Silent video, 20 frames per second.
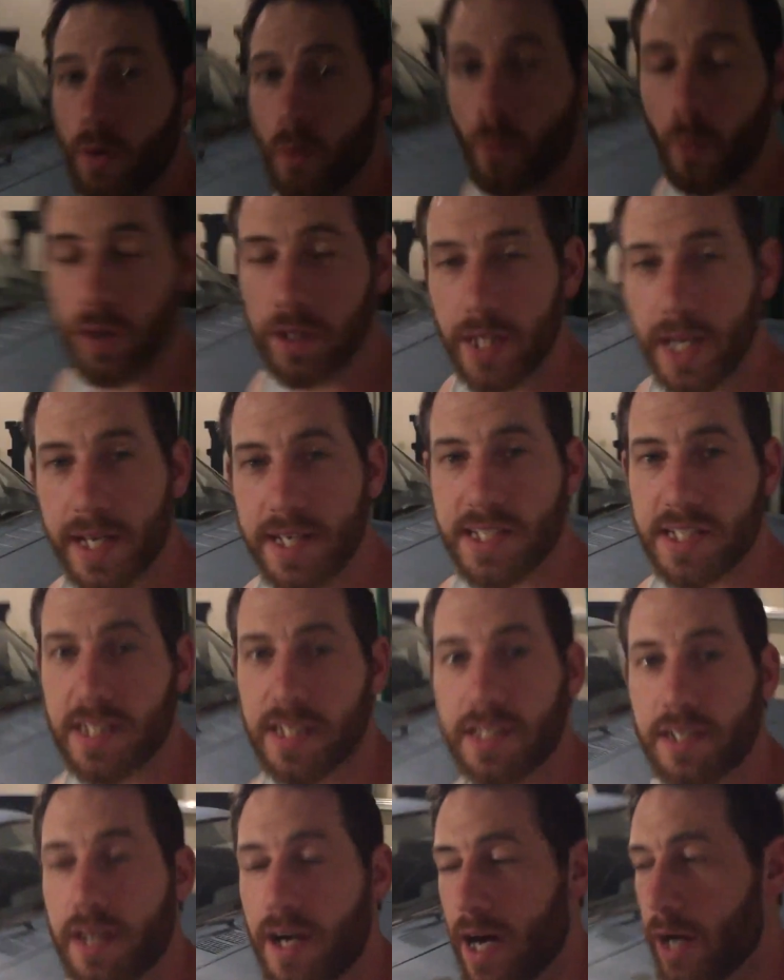One last
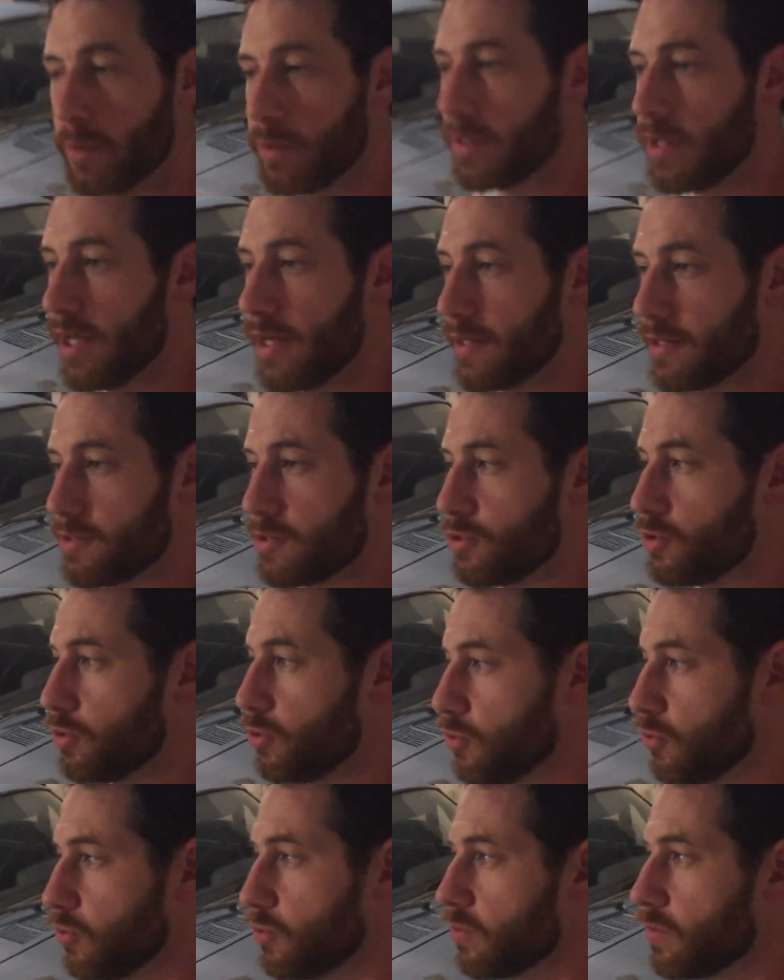thing I would like
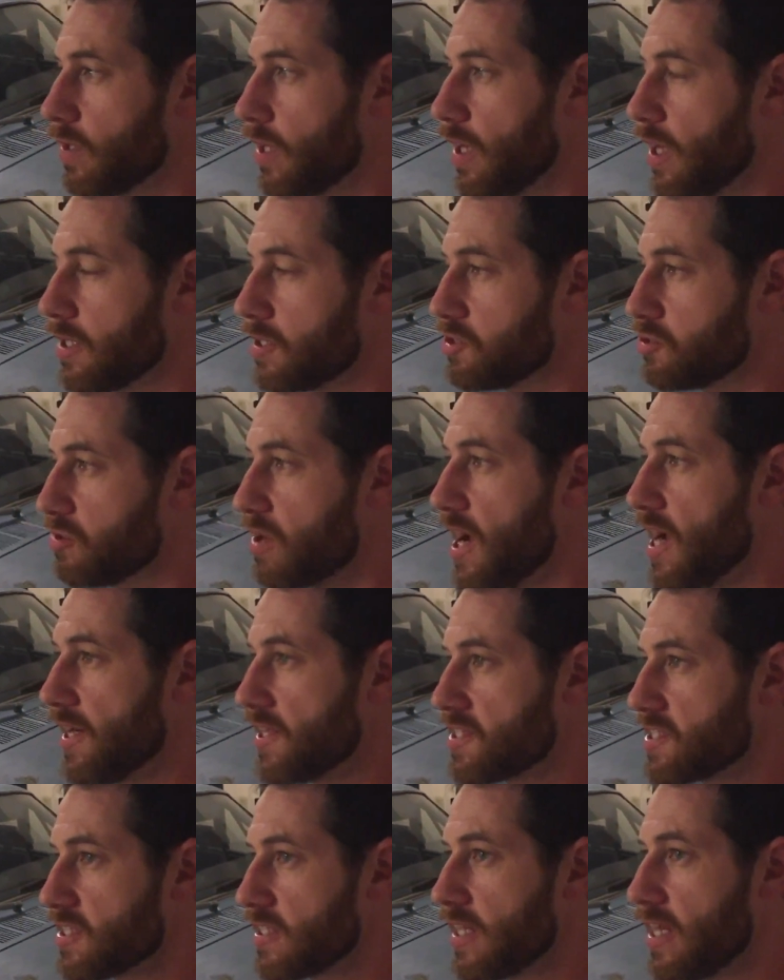to
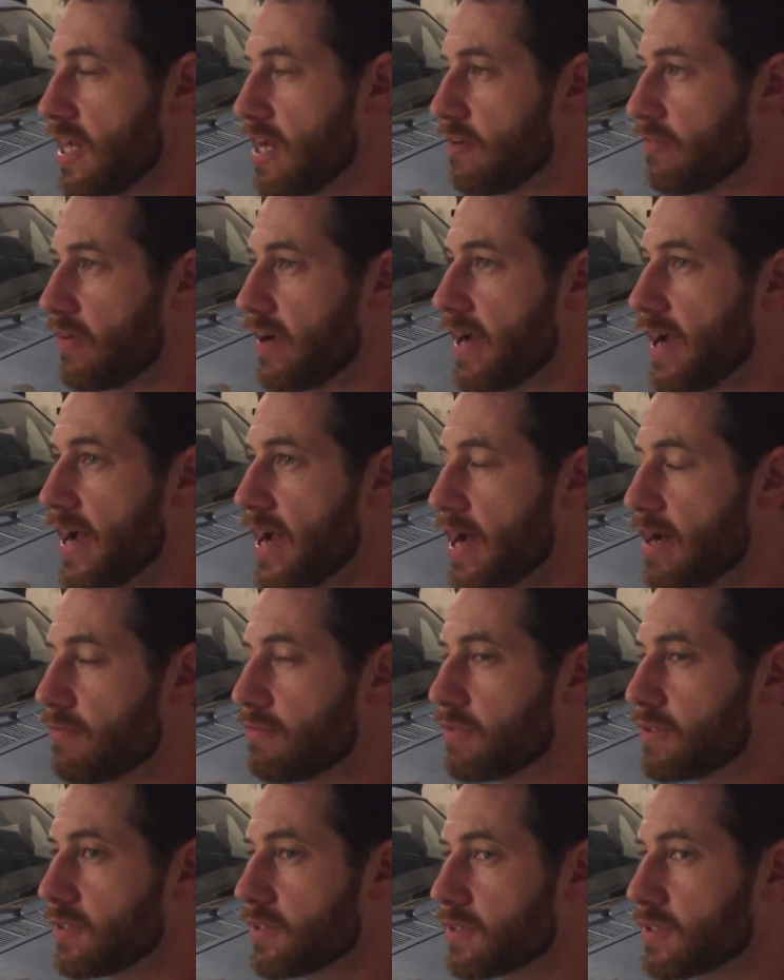address, if I
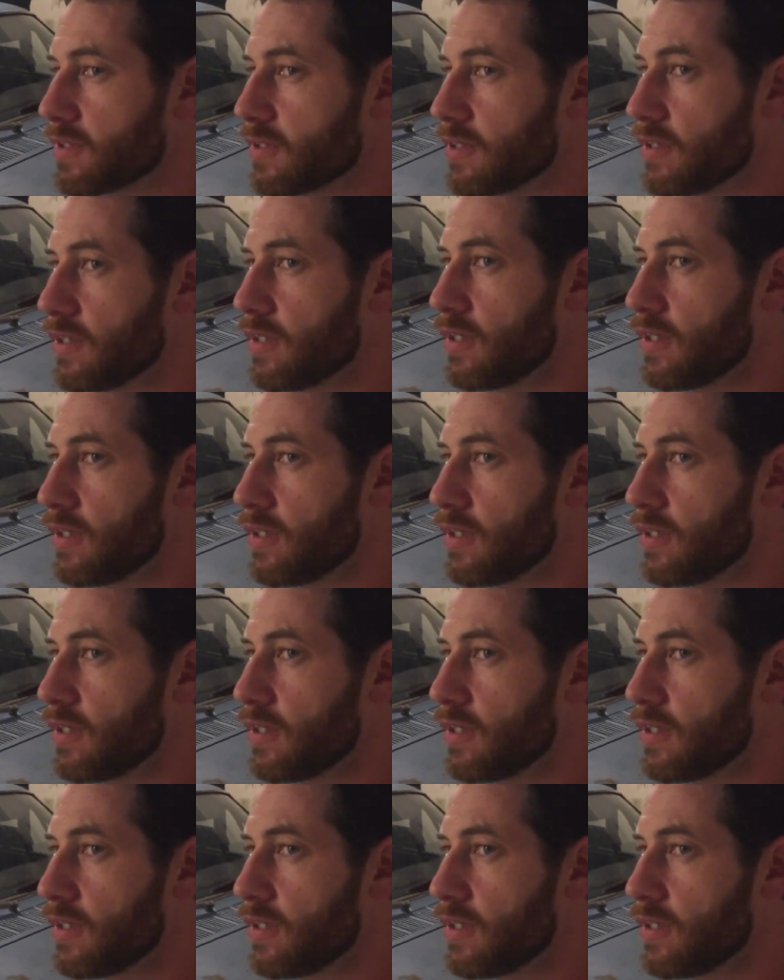haven't